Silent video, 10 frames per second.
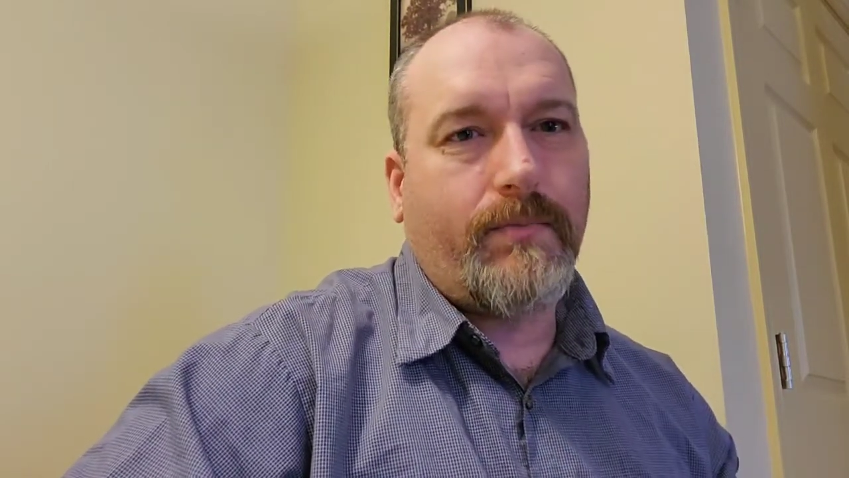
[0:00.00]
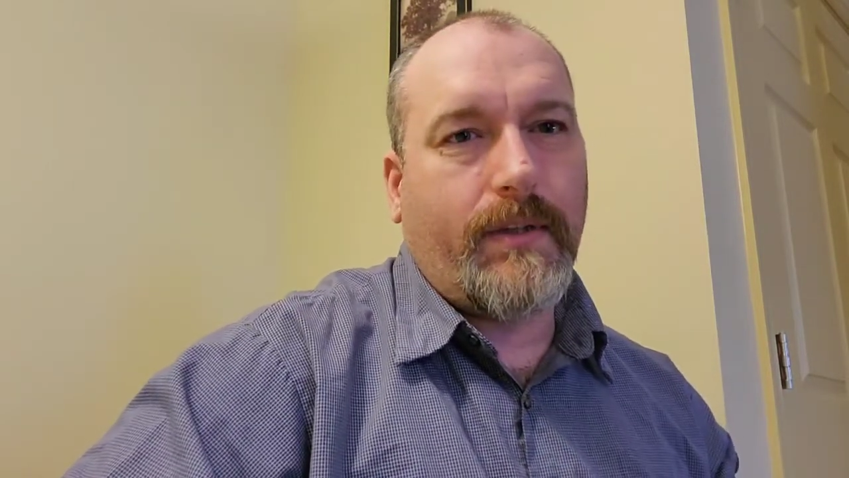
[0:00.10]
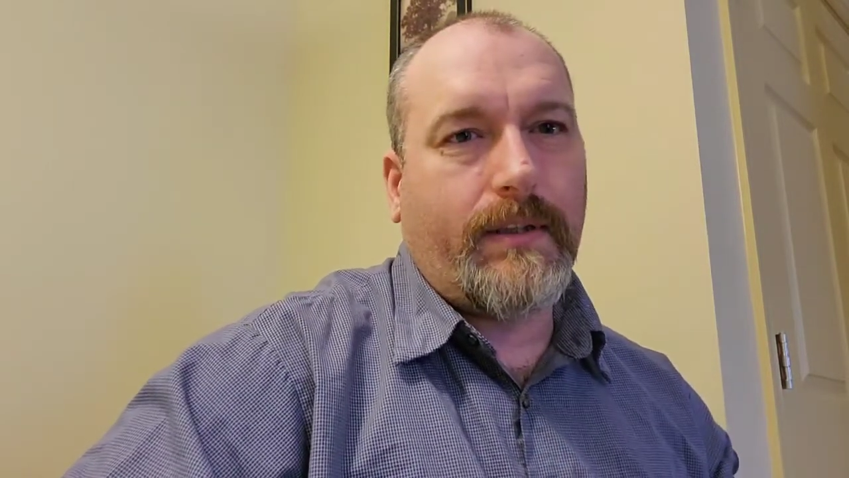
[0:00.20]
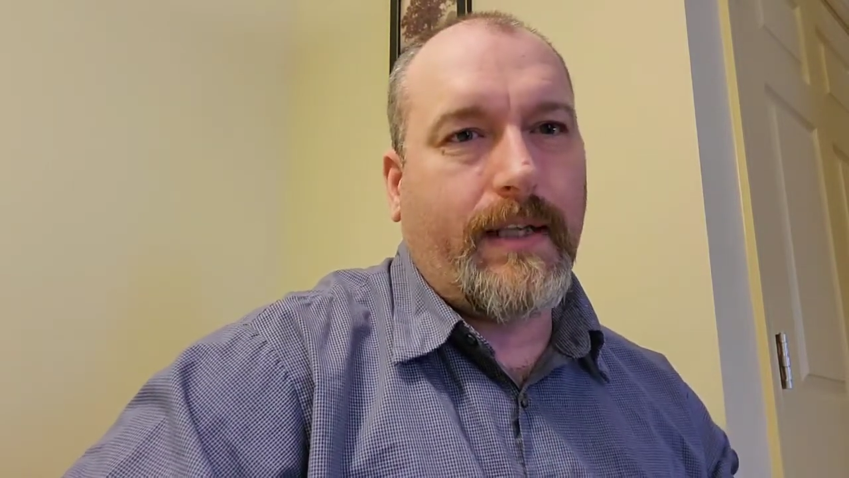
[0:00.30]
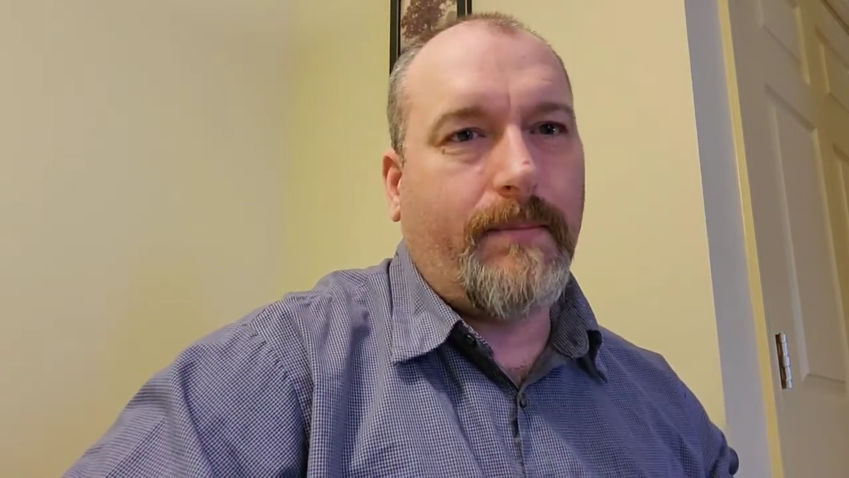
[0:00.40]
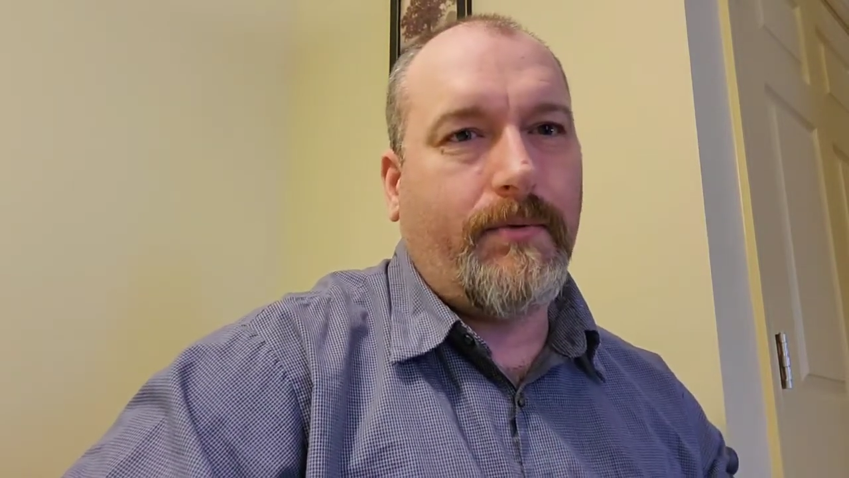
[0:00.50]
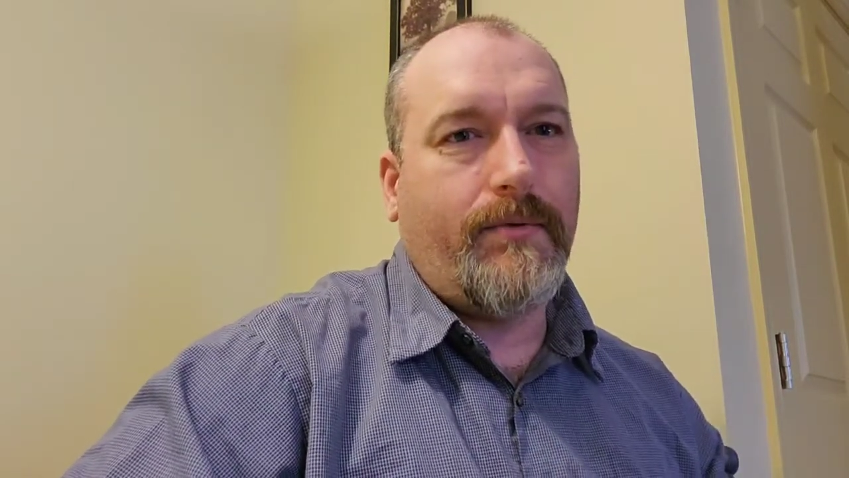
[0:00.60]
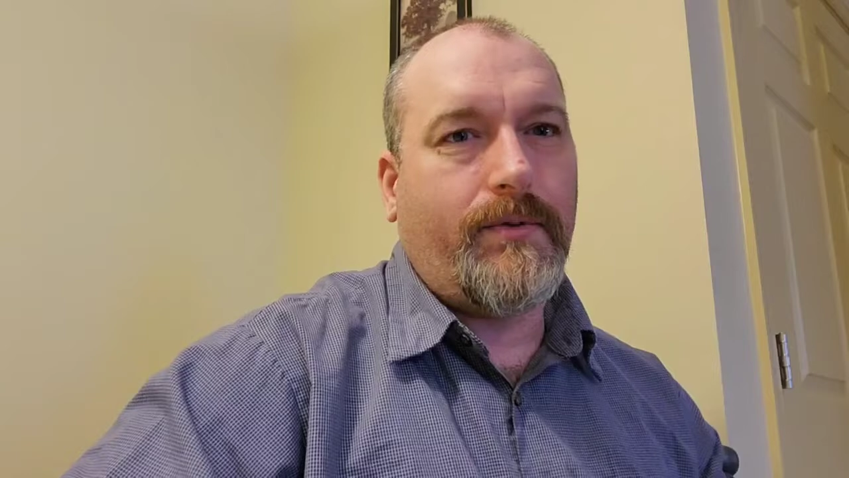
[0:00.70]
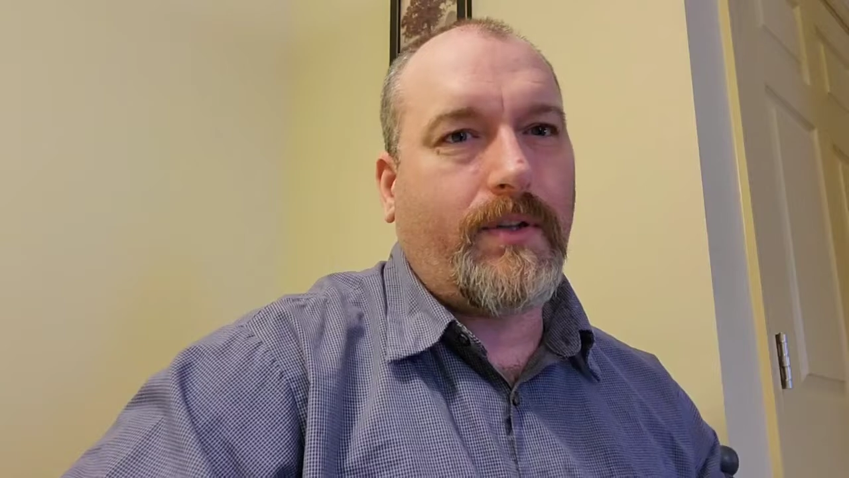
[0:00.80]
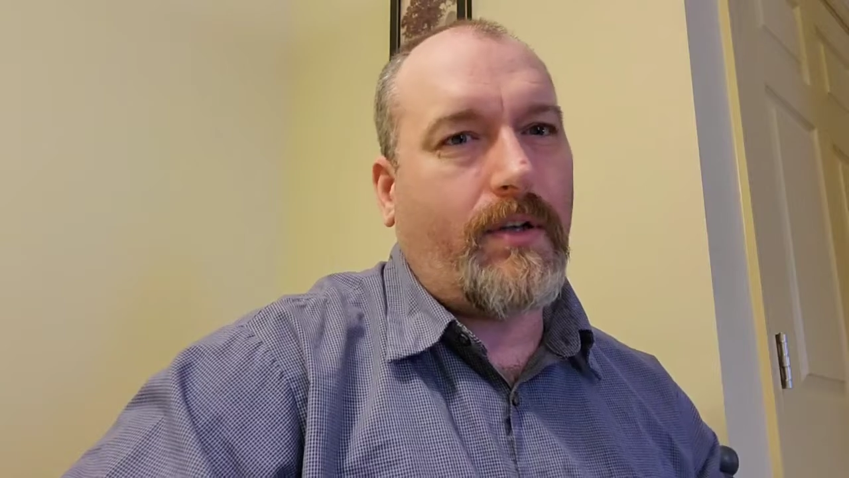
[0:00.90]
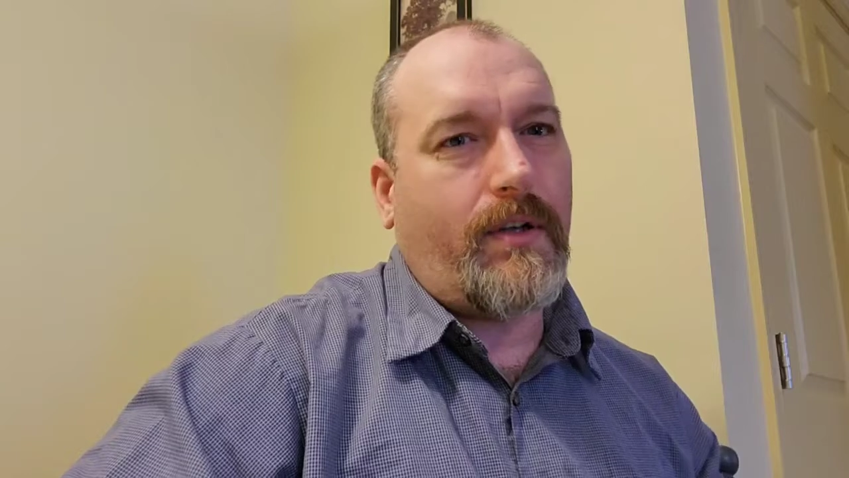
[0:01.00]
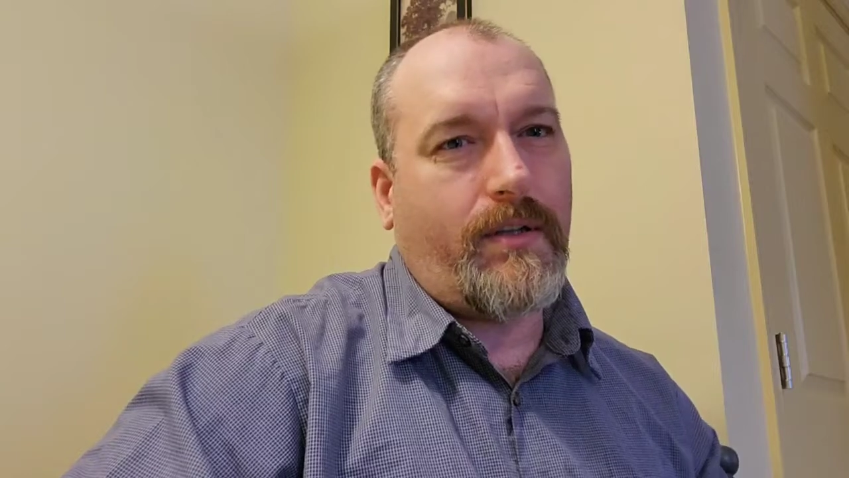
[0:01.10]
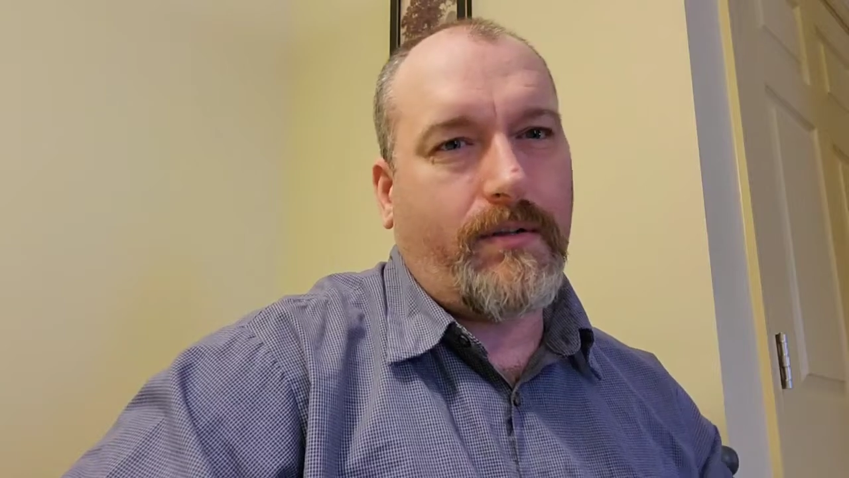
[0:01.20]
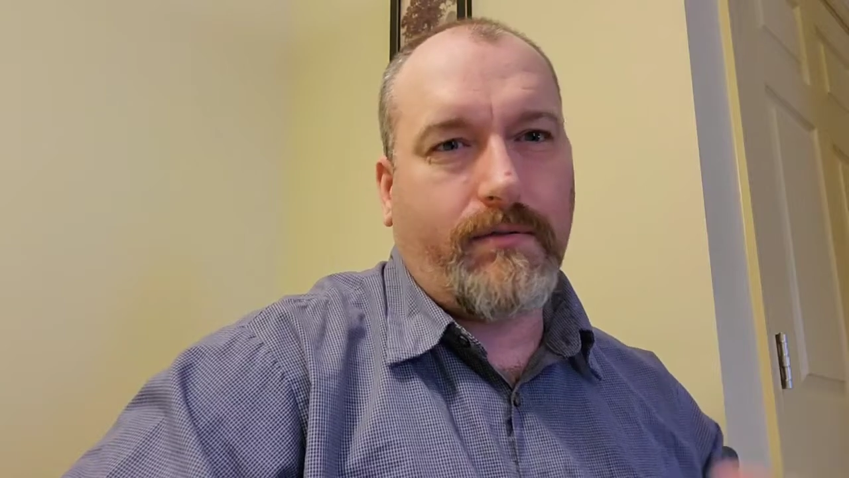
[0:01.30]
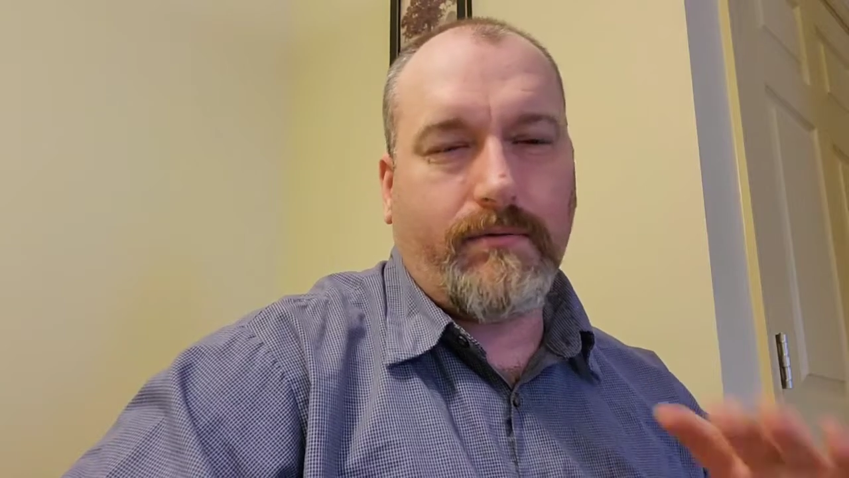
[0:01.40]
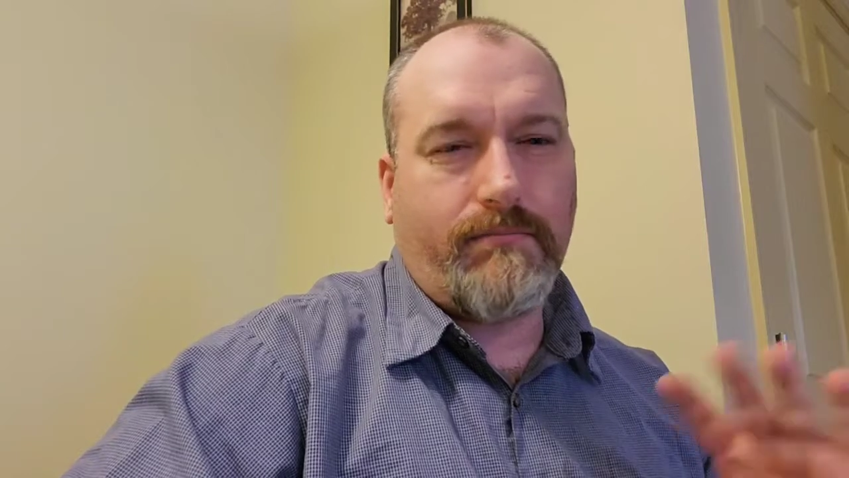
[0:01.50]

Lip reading: with labels are,